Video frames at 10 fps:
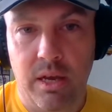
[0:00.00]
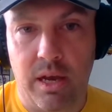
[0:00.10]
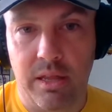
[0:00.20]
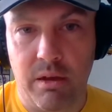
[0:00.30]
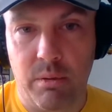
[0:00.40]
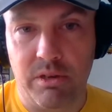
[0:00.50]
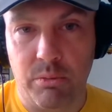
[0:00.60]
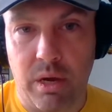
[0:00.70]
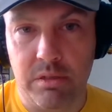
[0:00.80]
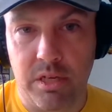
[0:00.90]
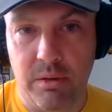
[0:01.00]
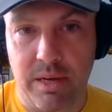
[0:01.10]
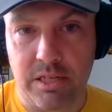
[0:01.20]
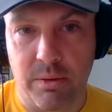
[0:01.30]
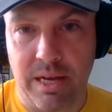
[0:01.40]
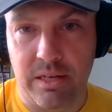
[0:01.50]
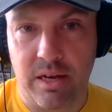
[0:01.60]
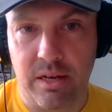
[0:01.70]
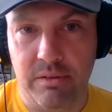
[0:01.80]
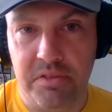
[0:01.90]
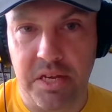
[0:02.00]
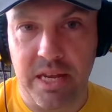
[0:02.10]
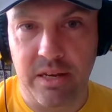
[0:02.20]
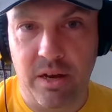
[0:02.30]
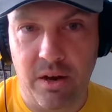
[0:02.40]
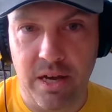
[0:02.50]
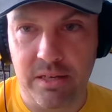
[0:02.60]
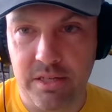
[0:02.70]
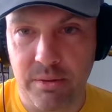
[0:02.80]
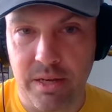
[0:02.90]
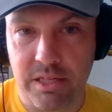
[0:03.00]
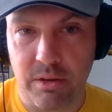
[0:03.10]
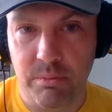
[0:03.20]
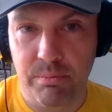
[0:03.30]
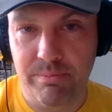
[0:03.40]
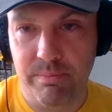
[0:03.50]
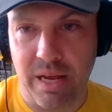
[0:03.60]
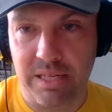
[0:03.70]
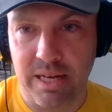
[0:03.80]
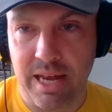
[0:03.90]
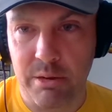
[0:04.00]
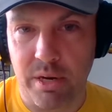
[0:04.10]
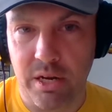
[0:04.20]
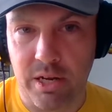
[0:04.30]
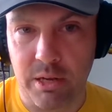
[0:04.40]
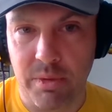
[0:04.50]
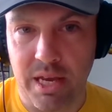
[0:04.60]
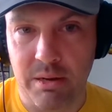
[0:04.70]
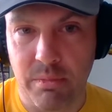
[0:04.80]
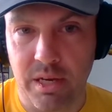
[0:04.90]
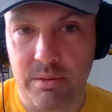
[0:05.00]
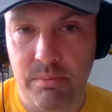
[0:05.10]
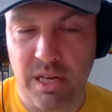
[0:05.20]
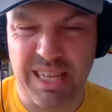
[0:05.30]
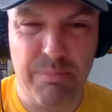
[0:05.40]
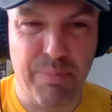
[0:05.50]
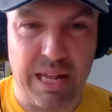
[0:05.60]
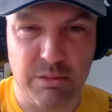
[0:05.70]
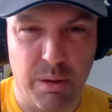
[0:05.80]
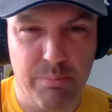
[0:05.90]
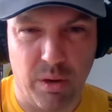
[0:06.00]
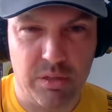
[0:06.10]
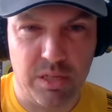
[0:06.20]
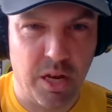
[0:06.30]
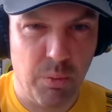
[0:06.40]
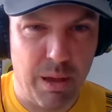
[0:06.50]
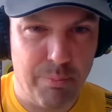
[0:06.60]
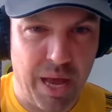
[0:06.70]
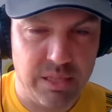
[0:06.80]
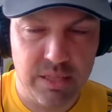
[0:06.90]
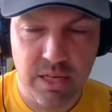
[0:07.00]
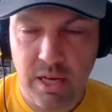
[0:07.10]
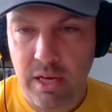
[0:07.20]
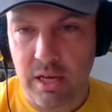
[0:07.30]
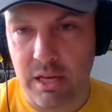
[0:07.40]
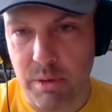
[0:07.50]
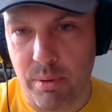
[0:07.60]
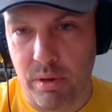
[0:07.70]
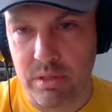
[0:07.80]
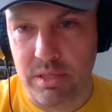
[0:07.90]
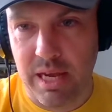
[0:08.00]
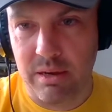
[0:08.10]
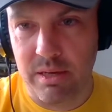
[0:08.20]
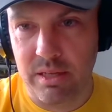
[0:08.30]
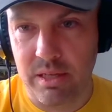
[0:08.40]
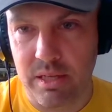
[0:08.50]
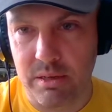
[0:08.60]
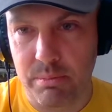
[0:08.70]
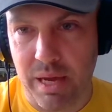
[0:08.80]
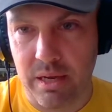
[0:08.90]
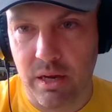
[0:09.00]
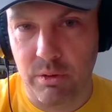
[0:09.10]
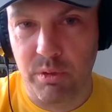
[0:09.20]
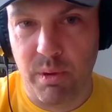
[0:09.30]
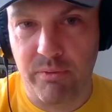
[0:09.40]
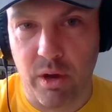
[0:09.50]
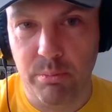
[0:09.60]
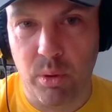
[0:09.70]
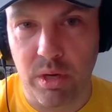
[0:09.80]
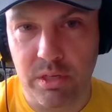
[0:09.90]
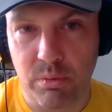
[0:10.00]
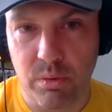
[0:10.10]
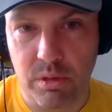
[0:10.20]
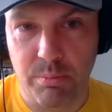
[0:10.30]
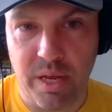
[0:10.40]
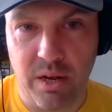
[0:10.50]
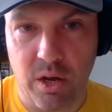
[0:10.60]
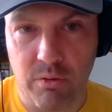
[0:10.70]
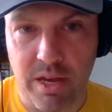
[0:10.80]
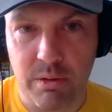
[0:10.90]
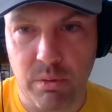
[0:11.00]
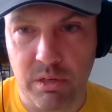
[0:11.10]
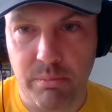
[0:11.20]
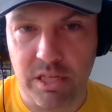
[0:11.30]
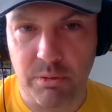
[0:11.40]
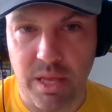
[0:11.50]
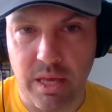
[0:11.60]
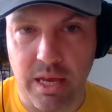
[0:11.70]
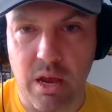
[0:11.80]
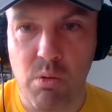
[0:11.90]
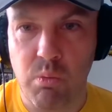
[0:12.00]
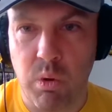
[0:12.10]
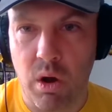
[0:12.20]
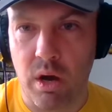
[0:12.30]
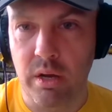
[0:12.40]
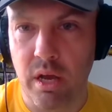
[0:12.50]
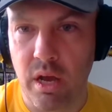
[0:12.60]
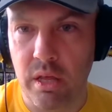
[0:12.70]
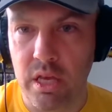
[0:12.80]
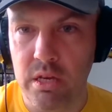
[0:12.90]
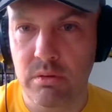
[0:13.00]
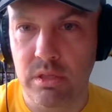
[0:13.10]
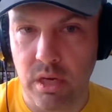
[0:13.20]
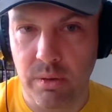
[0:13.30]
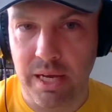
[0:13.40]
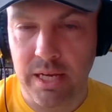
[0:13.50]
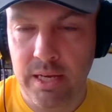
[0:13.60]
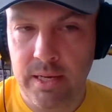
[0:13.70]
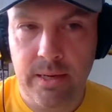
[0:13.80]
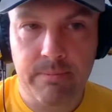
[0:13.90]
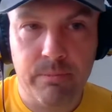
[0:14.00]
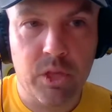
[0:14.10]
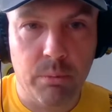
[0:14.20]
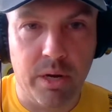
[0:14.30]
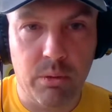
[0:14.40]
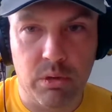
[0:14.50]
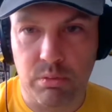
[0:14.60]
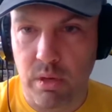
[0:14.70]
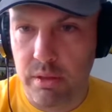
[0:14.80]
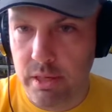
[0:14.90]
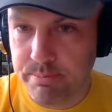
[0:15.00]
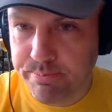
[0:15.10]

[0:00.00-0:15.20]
and they were wondering what I was doing. So I had to kind of sneak and hide and do it. So basically anybody looking at me in I say pants, my boxers, I don't wear pants, in my boxers out in the back garden with my phone pointed toward the bin lorry, must have been thinking, what on earth are you doing? But it was worth it.